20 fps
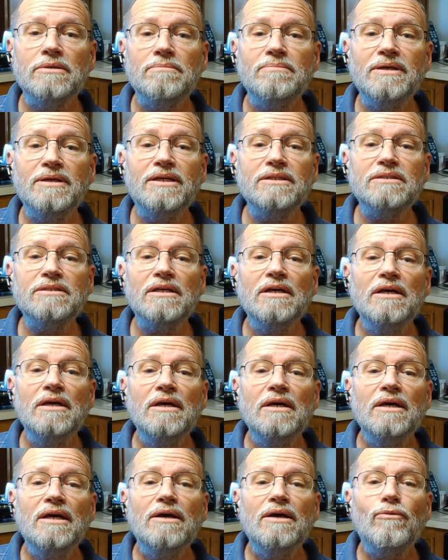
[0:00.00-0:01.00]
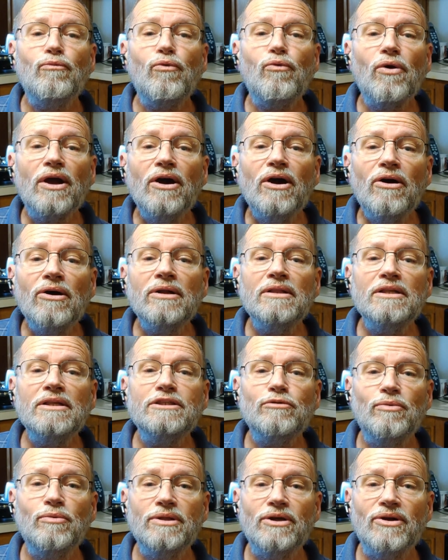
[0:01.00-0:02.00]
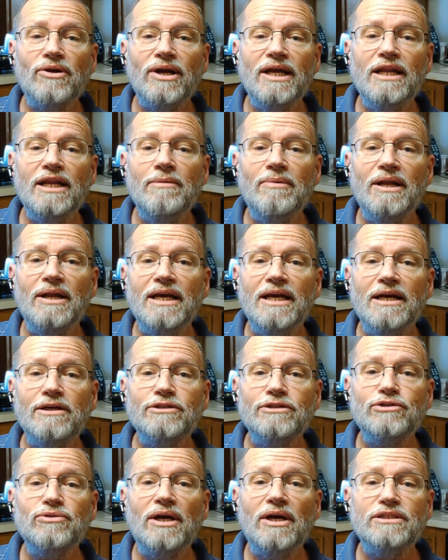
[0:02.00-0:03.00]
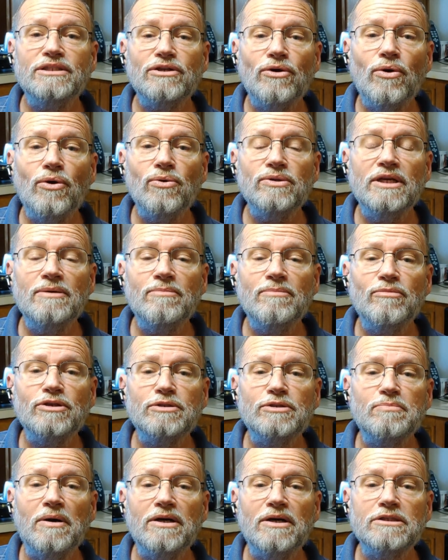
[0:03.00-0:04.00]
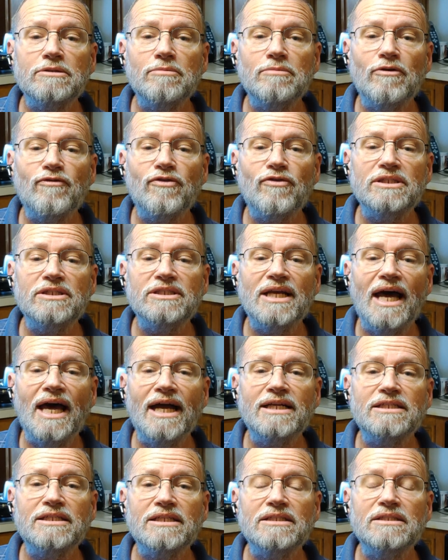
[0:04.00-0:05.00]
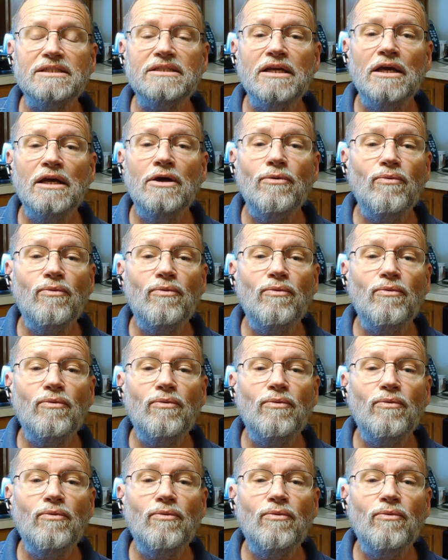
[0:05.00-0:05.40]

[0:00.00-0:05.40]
Because regardless whether anybody else tries to hold him responsible for his actions